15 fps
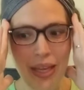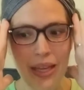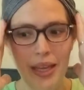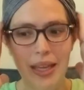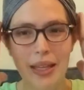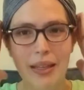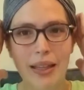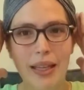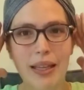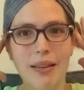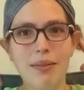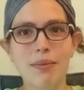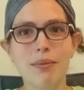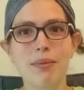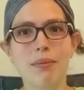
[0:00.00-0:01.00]
and
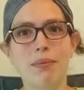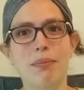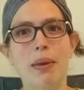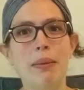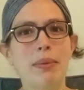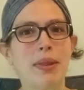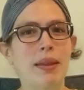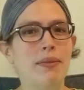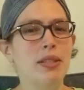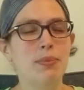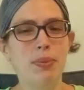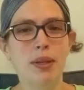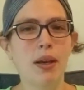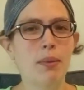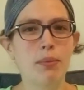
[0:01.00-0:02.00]
like maybe they've just
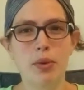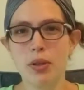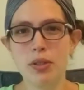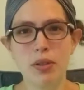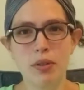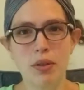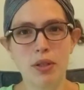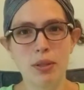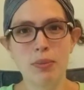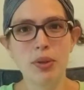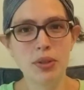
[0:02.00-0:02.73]
become more so noticeable,